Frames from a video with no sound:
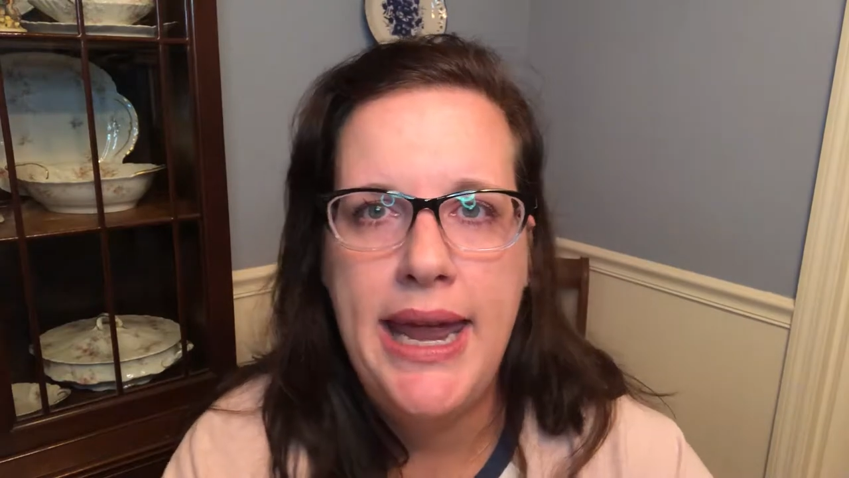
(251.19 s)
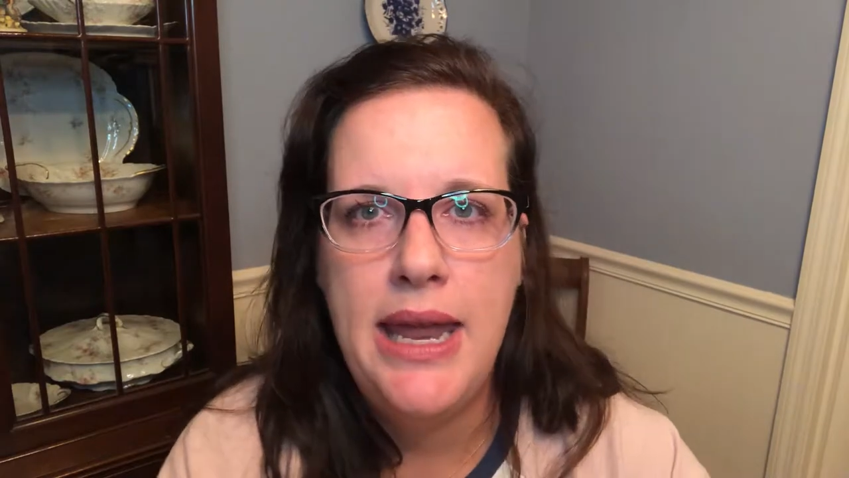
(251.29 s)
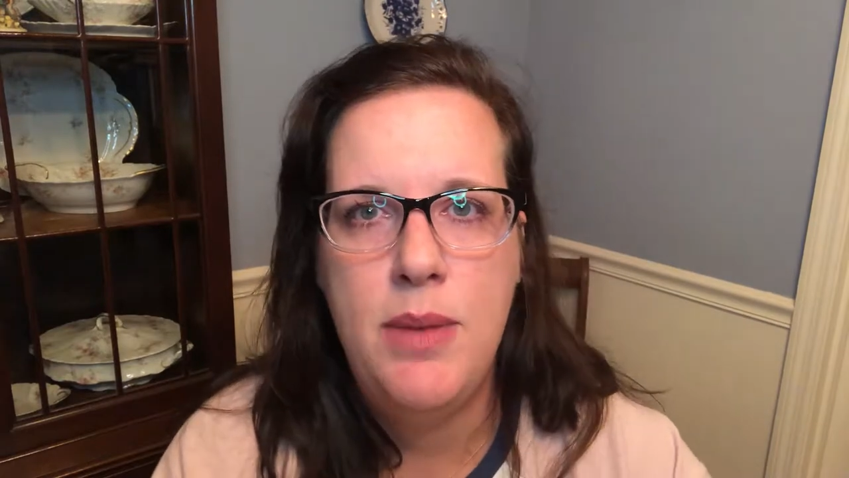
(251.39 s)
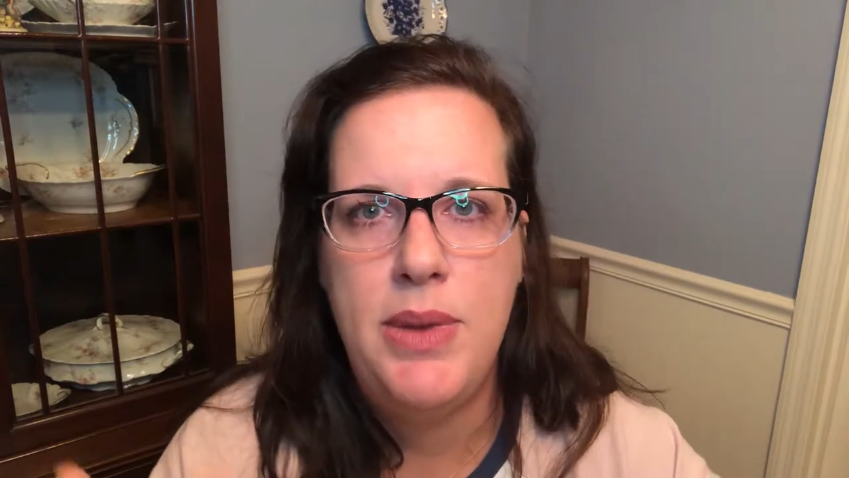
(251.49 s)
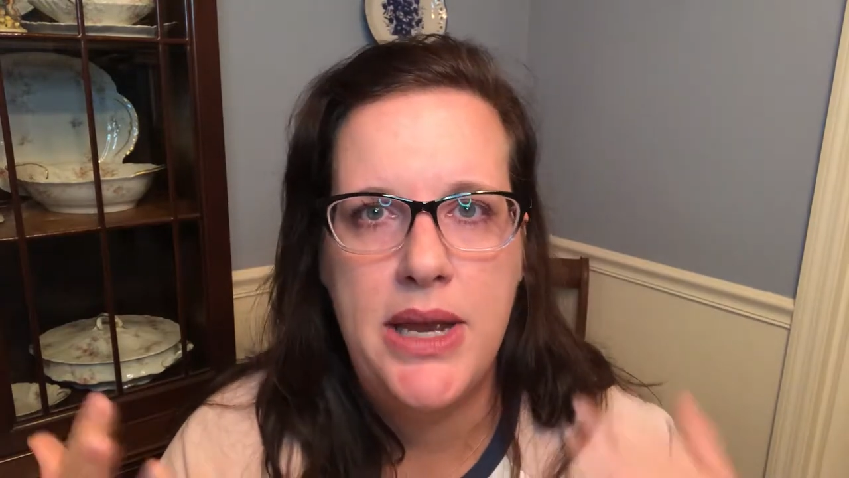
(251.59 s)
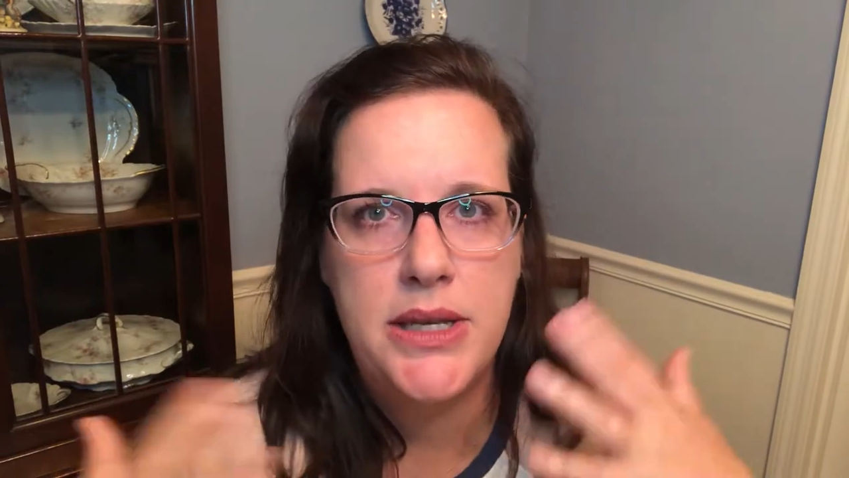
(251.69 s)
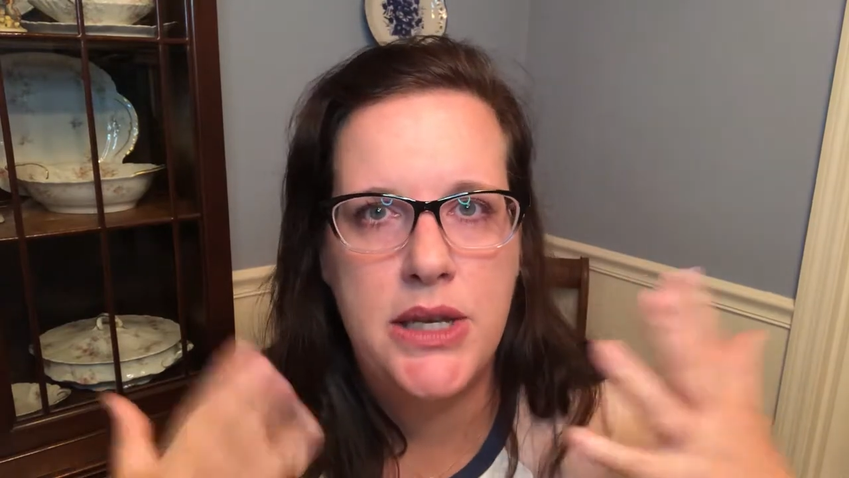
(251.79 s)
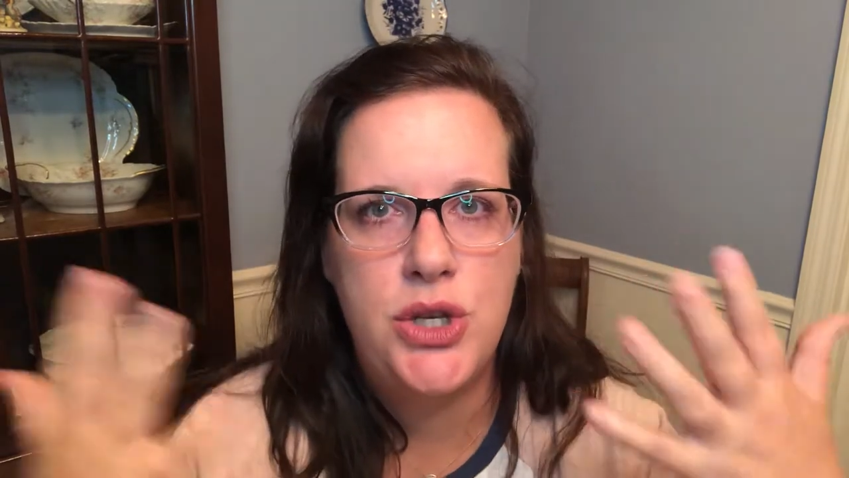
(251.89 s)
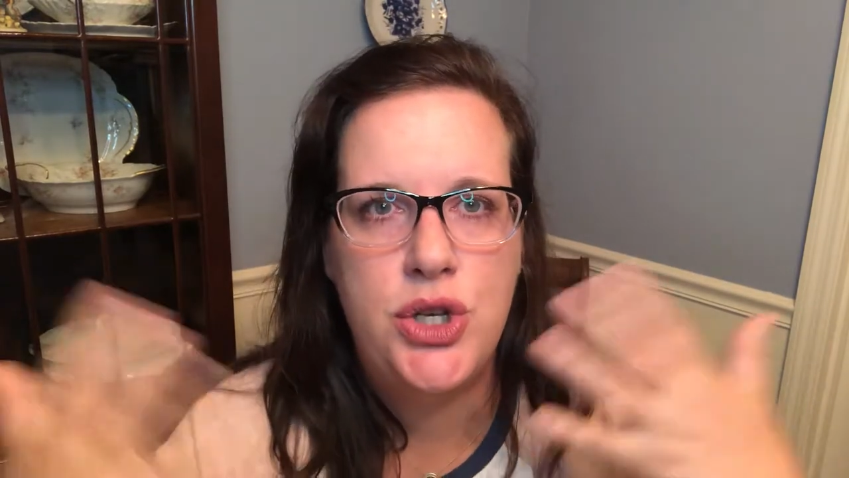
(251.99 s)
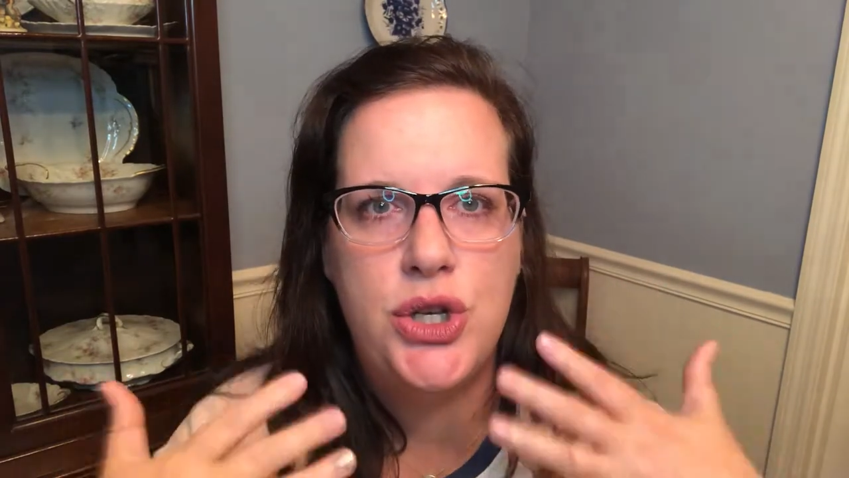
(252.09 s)
in because
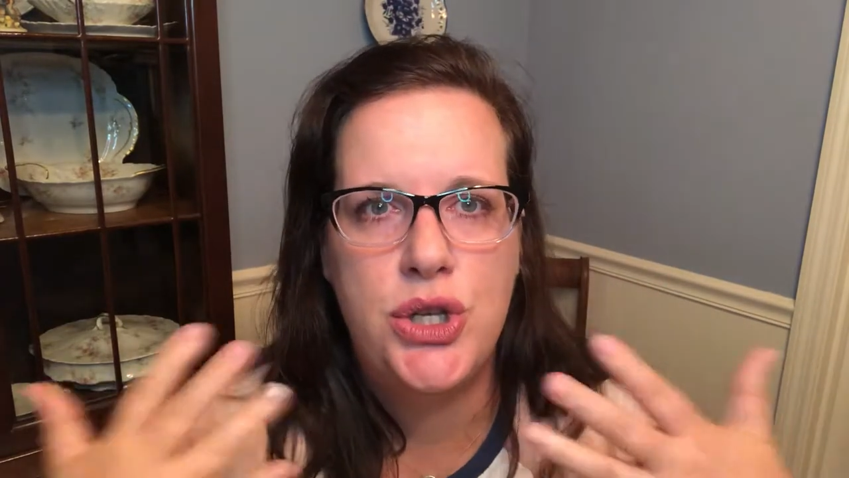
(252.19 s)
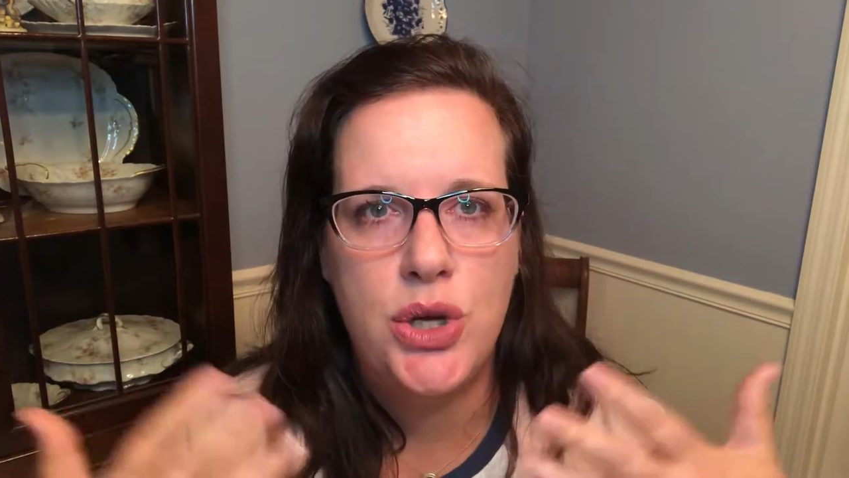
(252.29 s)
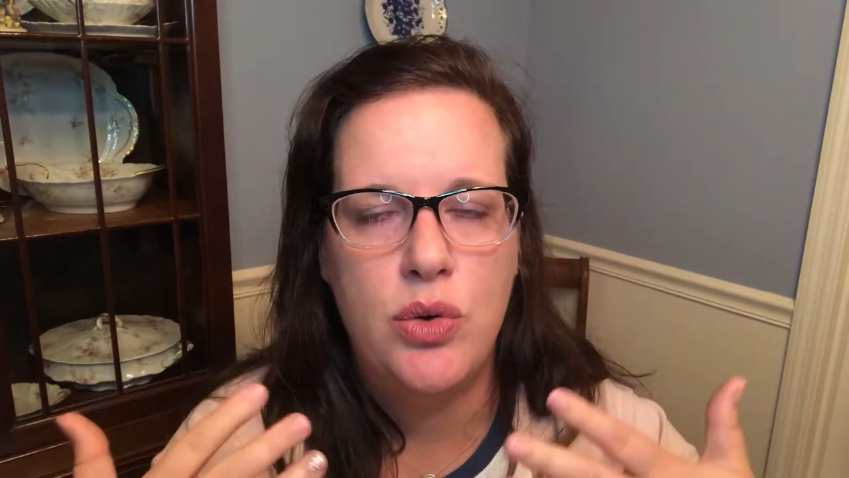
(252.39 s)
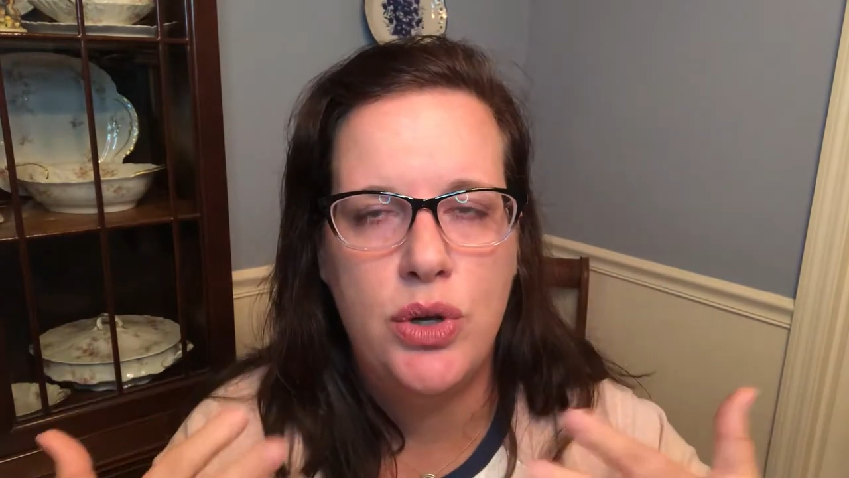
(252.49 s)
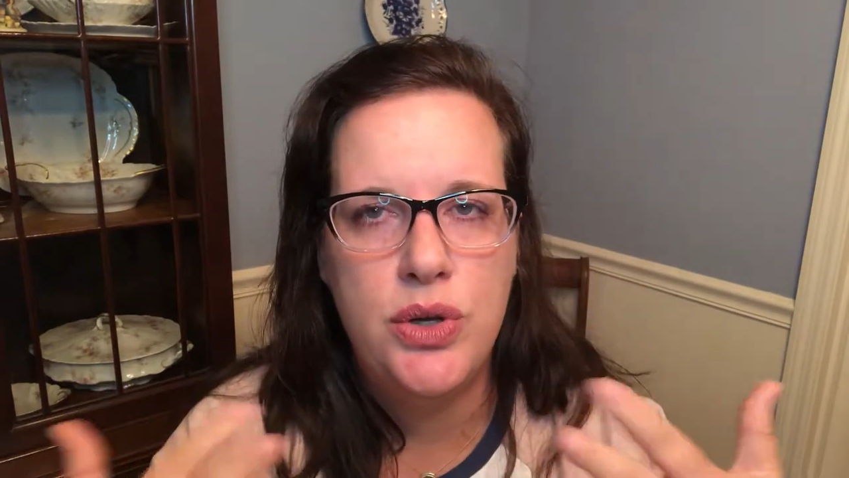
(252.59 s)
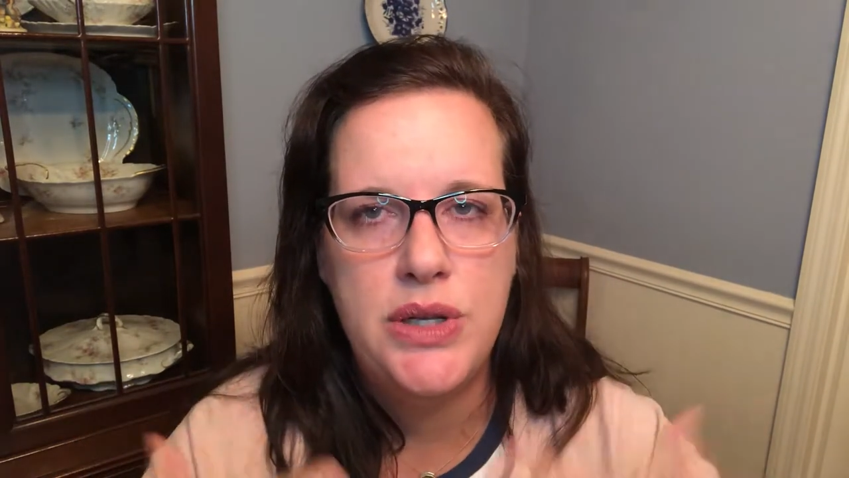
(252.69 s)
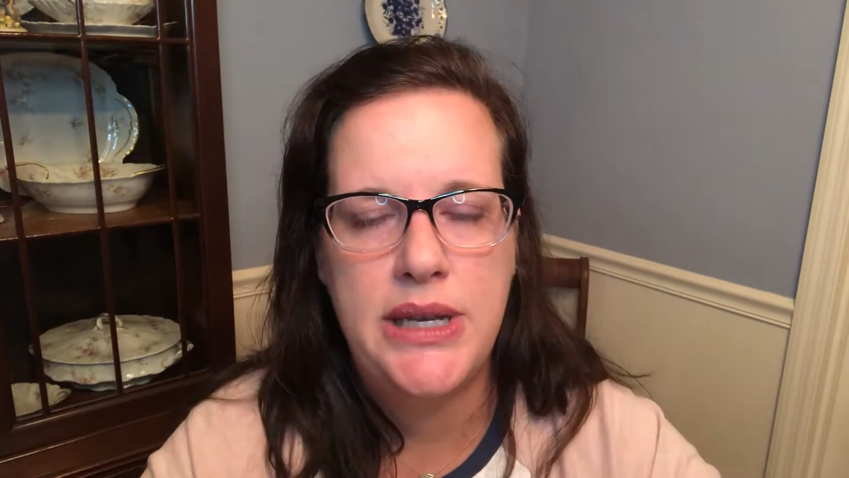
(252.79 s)
it's just so loose,